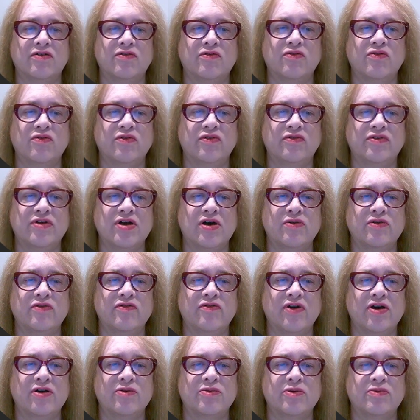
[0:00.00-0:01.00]
We've dealt with
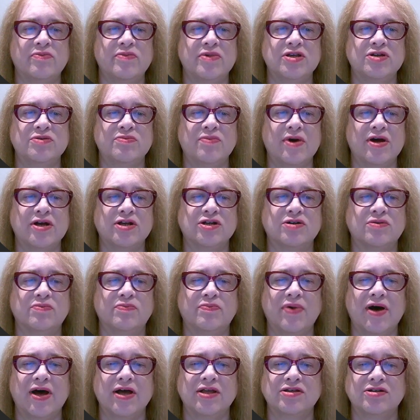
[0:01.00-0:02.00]
variable mismatch and
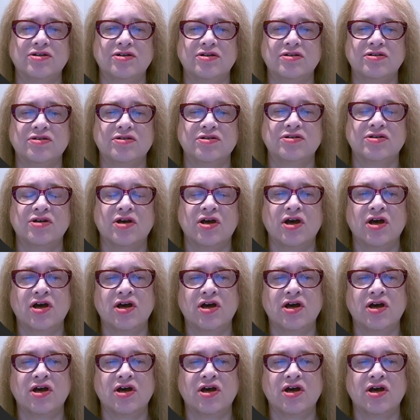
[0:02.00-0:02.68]
patterns.